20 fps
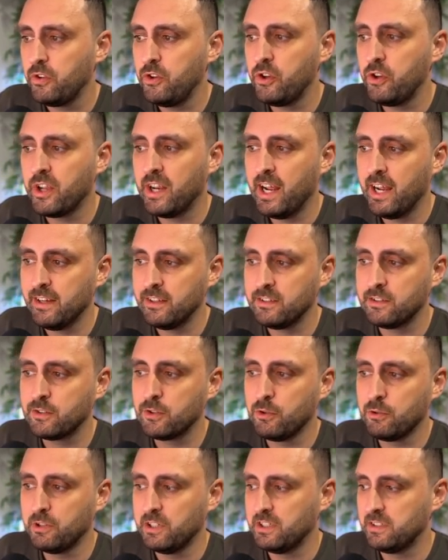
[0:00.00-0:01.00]
You could add a
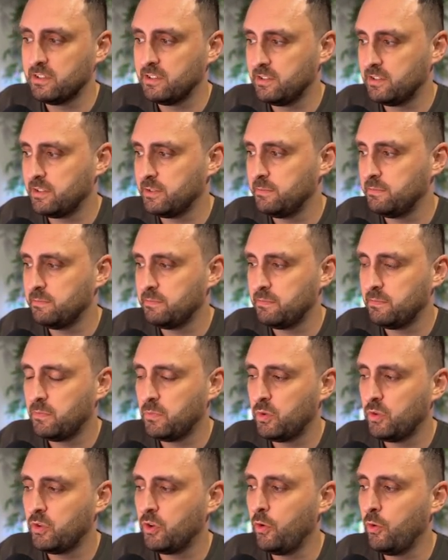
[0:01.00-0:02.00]
scoring system.
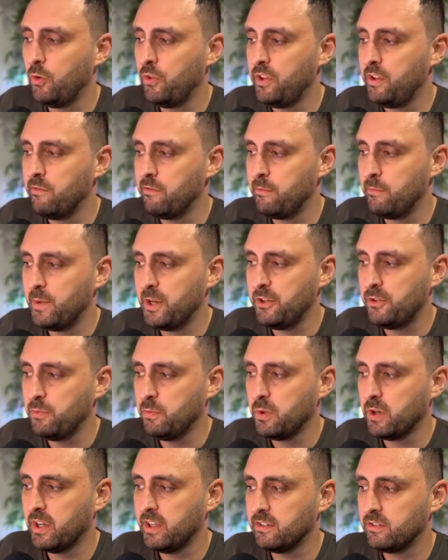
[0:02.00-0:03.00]
So all the
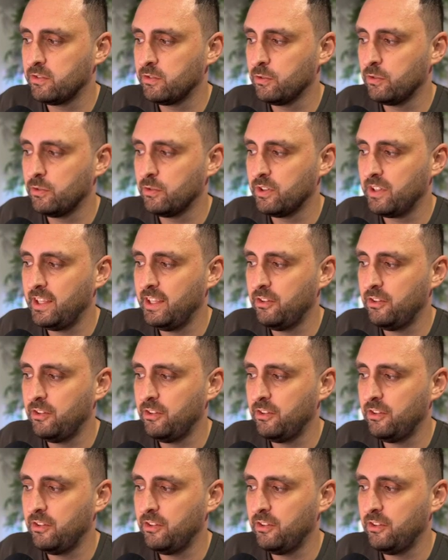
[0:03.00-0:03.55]
information will get stored